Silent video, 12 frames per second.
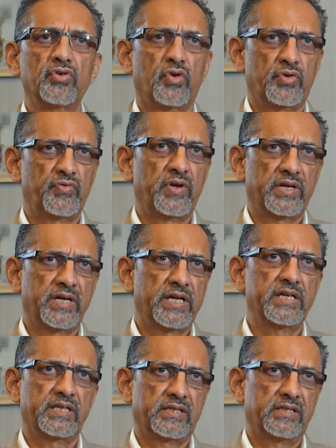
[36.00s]
know what we are
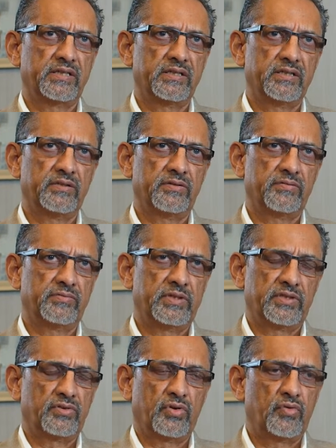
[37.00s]
getting. There
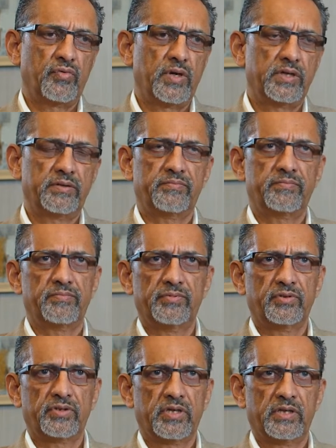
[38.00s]
is no way
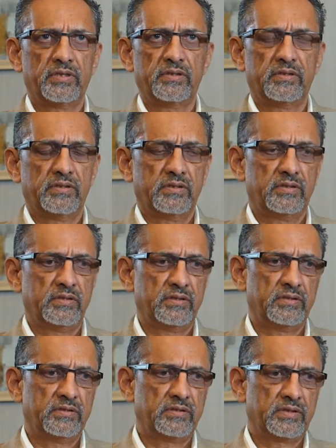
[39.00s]
you can
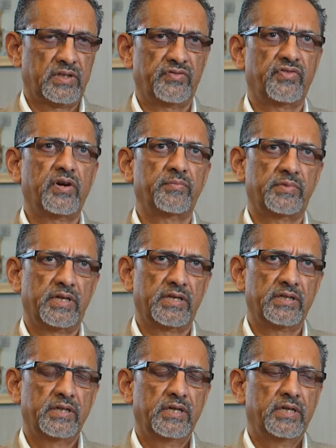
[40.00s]
confirm that.
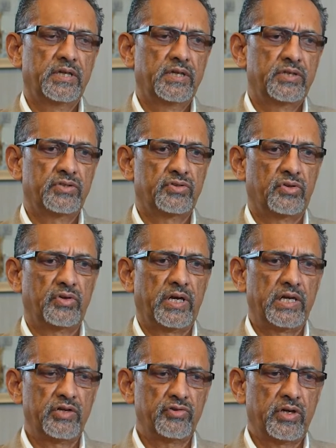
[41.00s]
So
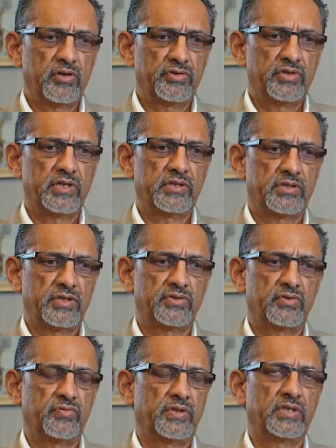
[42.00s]
allogenic
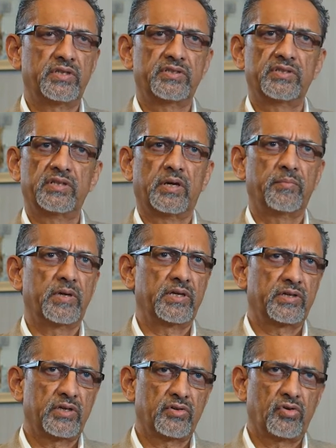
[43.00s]
tissue, whether it's
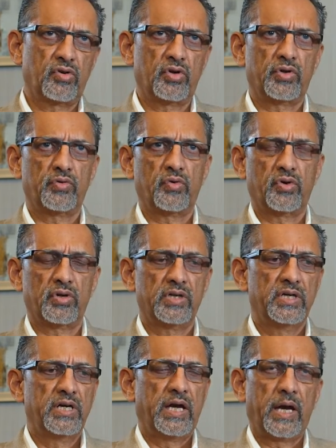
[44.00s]
umbilical cord or
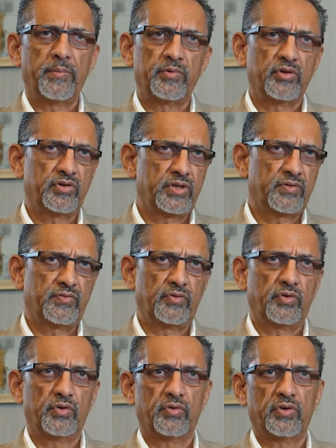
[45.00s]
amniotic
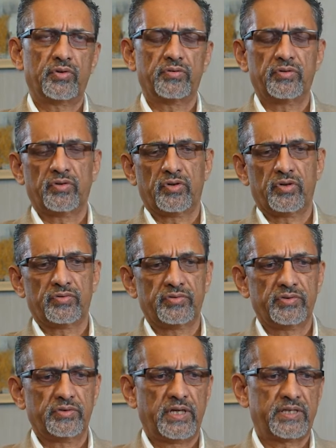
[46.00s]
fluid or
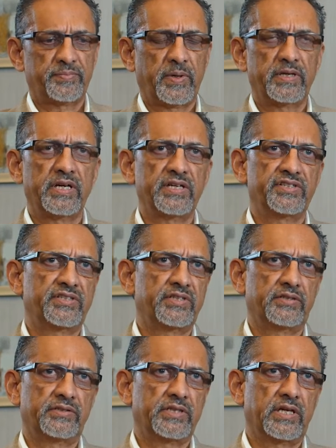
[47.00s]
expanded
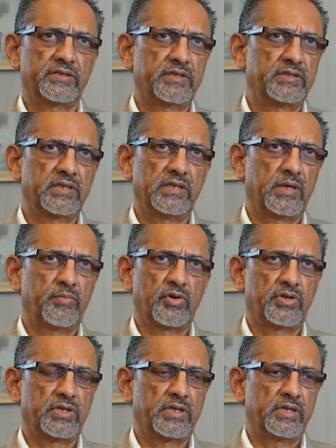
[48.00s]
cells in the
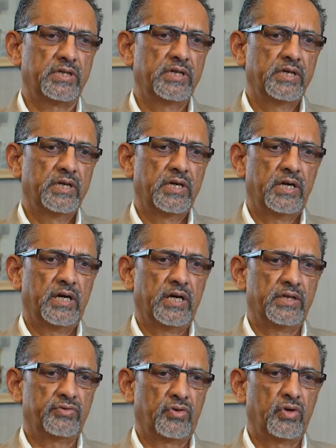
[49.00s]
laboratory,
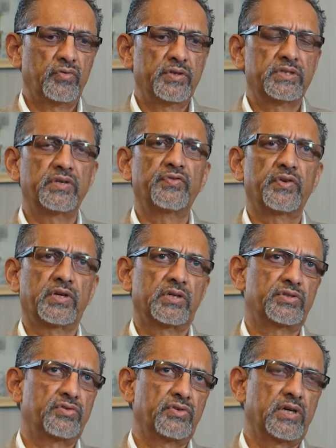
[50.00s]
it's always
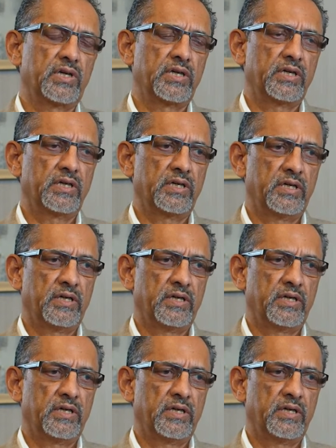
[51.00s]
difficult to really